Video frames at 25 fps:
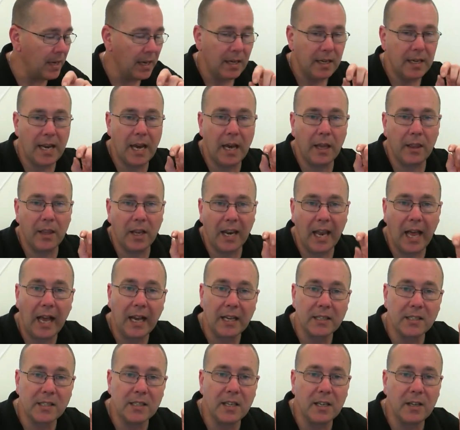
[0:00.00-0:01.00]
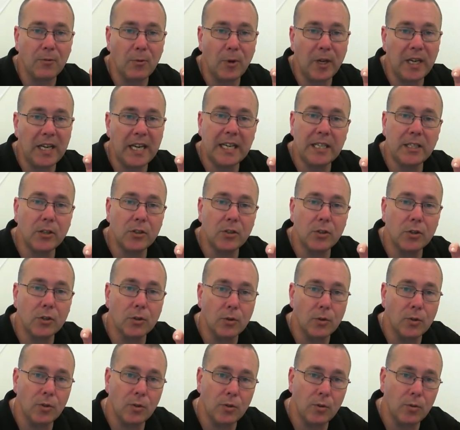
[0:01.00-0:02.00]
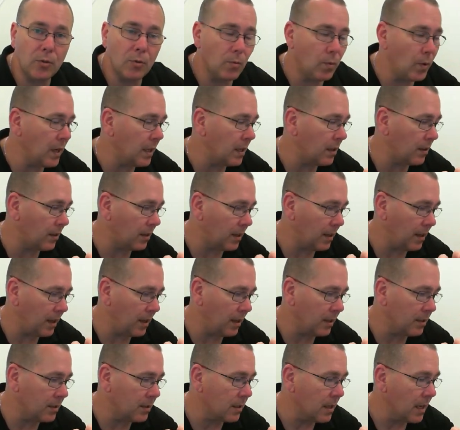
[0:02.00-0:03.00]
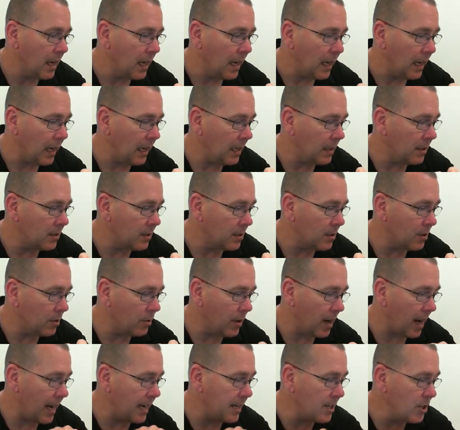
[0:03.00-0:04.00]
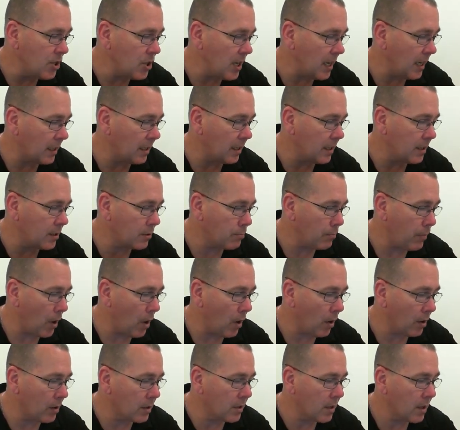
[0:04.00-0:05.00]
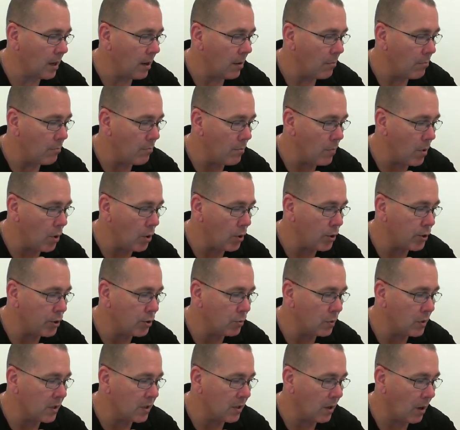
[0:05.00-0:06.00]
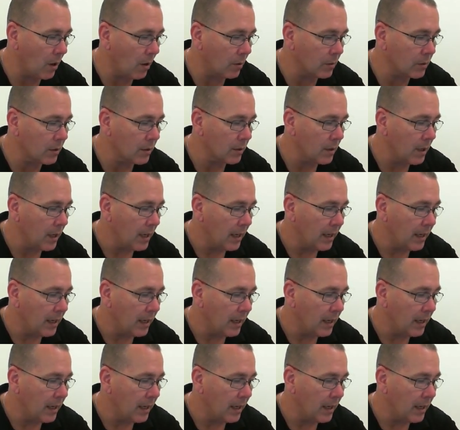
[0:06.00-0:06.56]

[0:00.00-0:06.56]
Now, the last thing we need to do with this is to uncheck this box, merge result.